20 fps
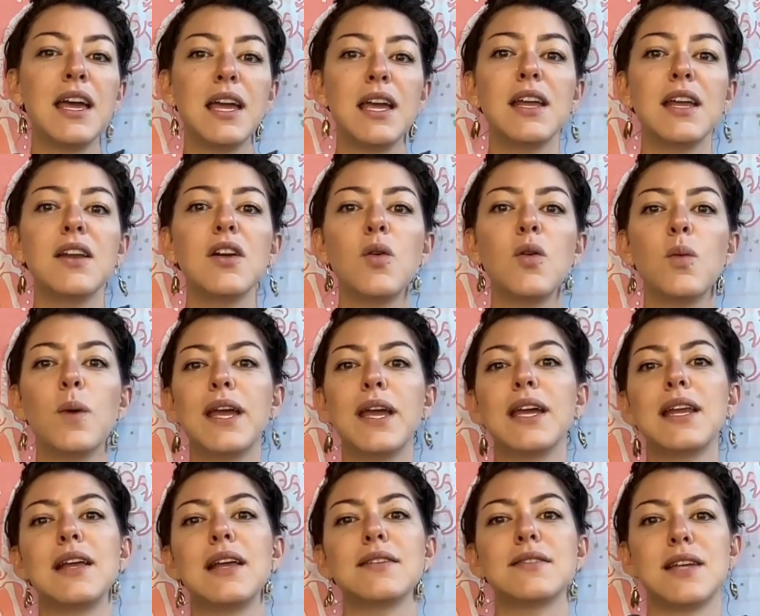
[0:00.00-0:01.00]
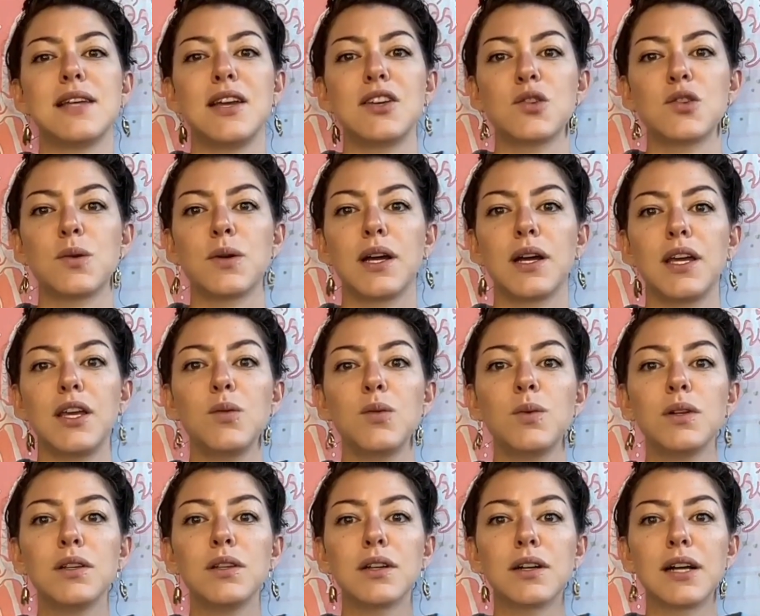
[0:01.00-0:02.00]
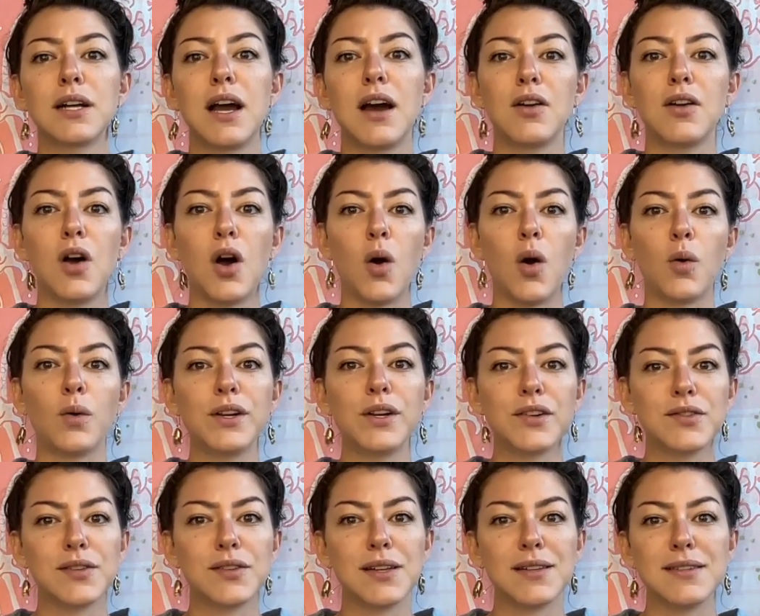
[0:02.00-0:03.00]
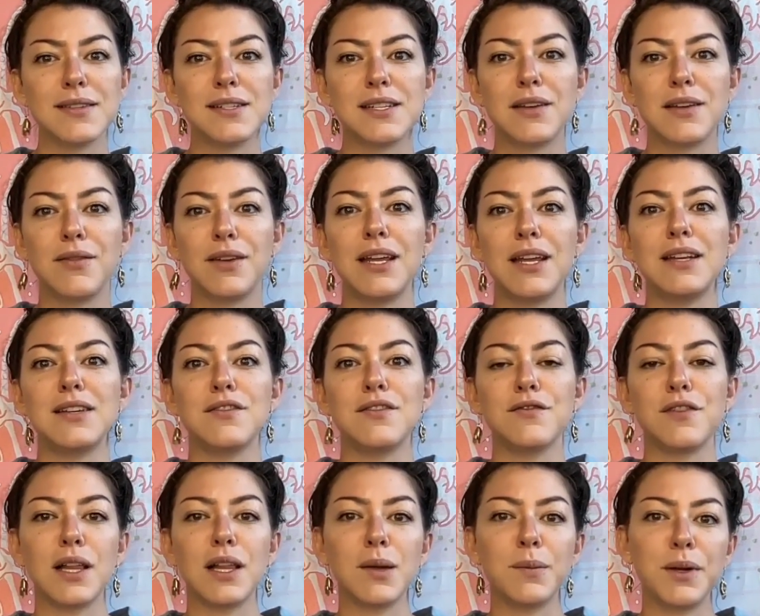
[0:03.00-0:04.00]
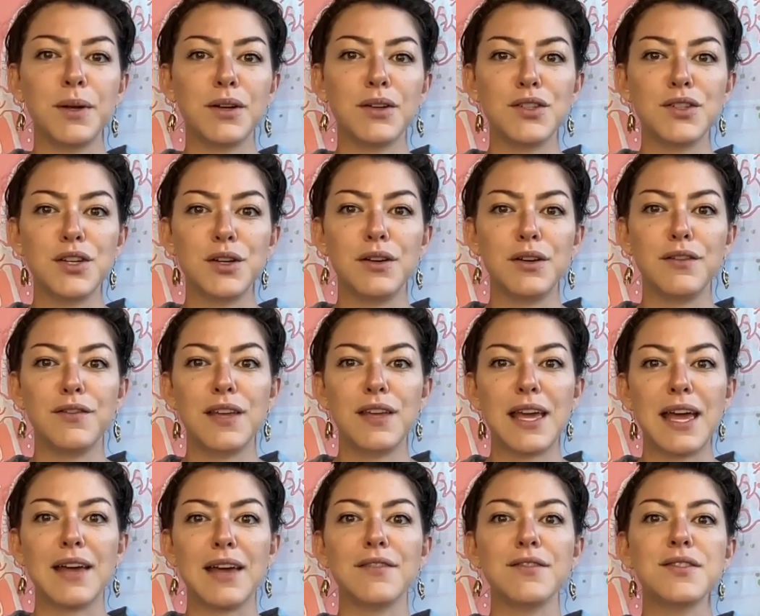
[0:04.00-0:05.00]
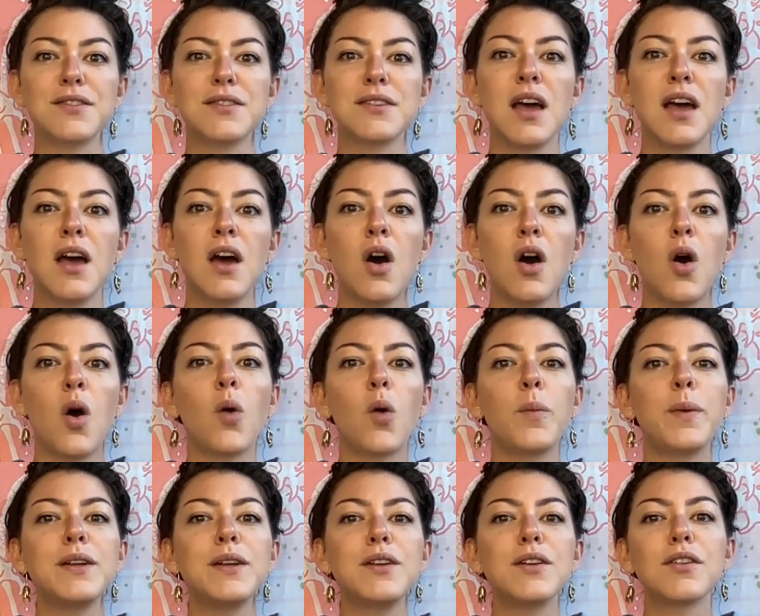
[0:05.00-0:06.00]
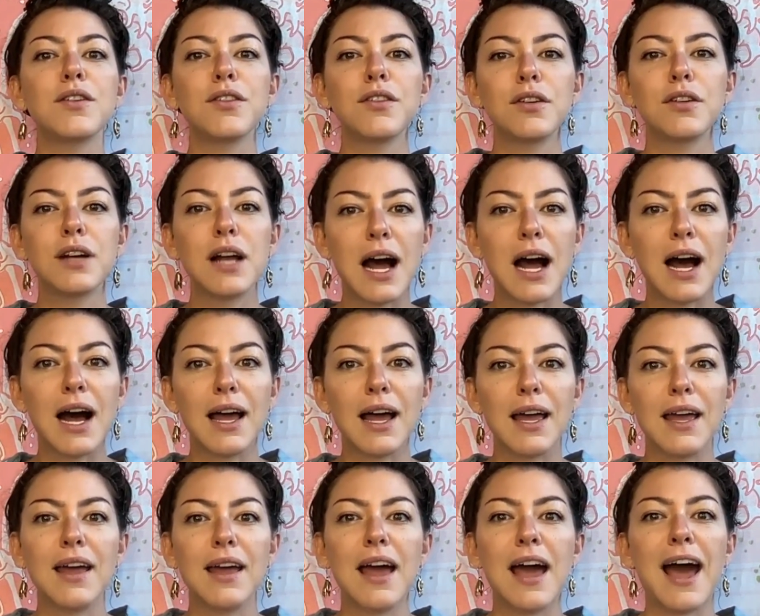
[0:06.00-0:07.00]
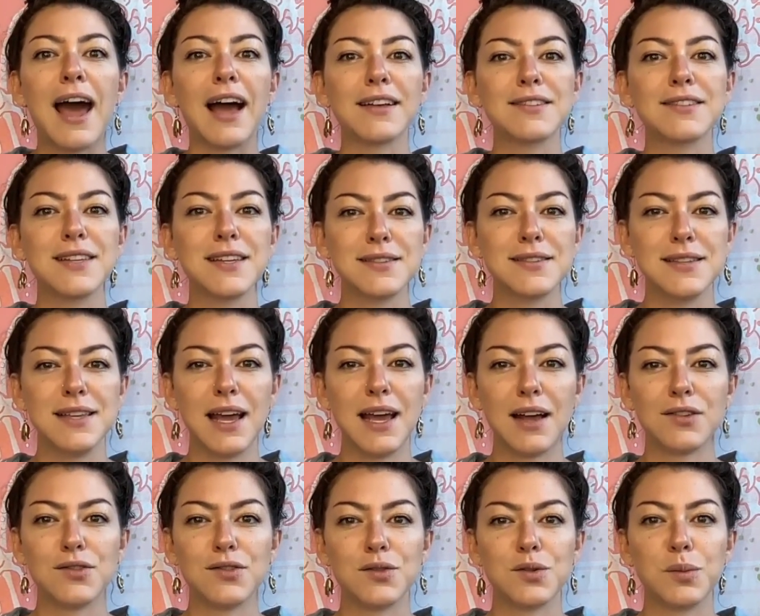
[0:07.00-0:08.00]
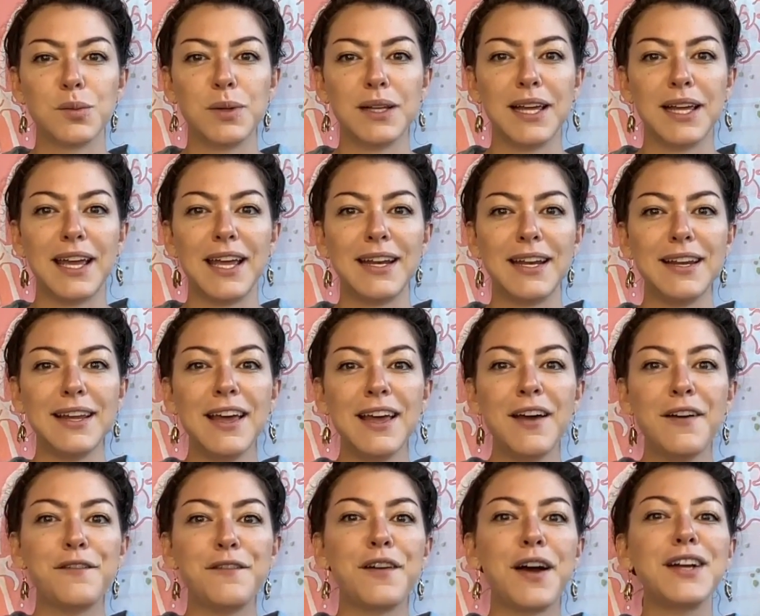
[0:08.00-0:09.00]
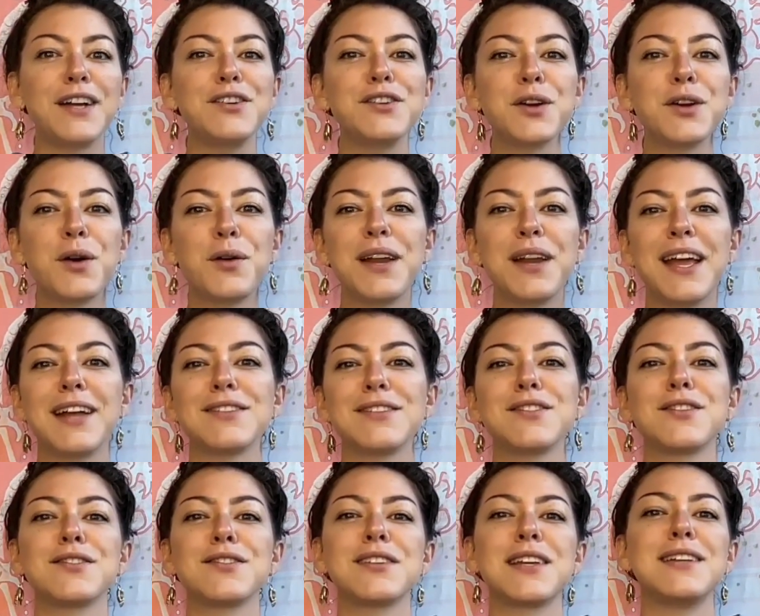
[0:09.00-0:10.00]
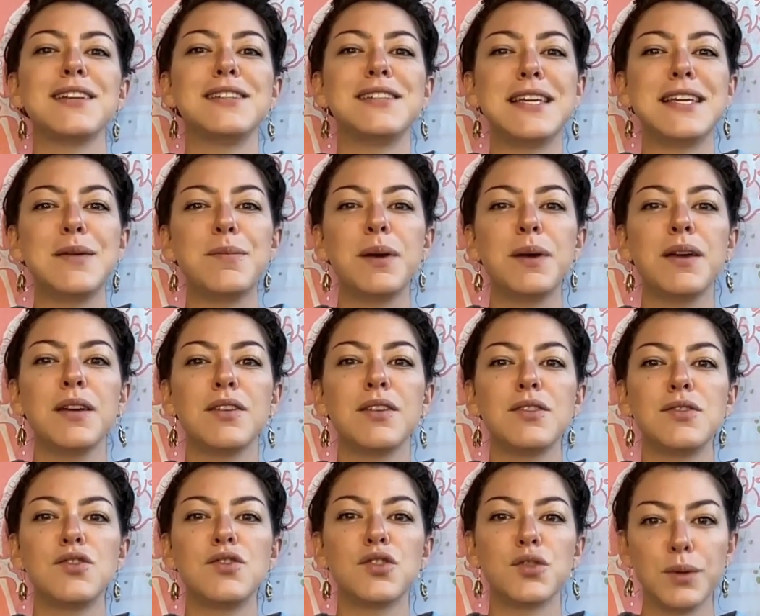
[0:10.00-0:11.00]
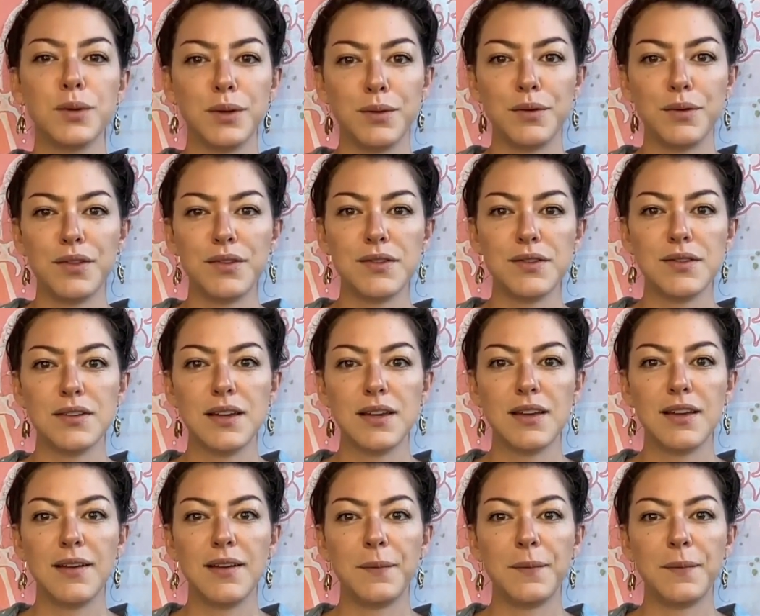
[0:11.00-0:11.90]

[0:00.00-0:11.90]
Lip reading: In Awakening Sanctuary, you will learn how to own your sensitivity, develop your intuitive gifts, open your third eye, access the astral plane, find your own answers and deep truths